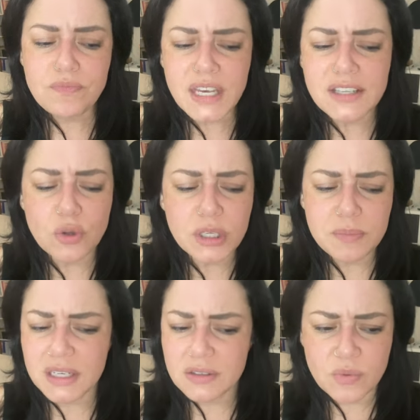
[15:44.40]
it's only
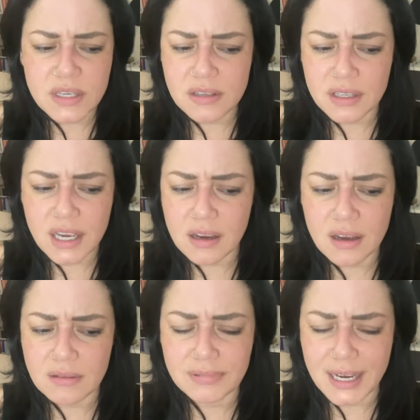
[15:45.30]
because recently I,
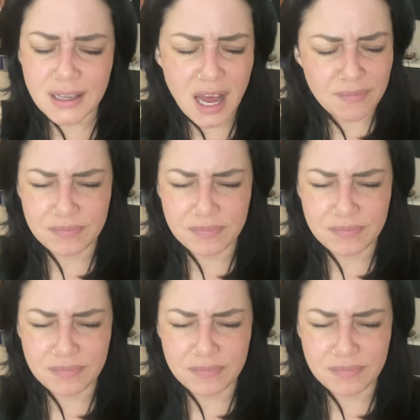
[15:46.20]
I get I,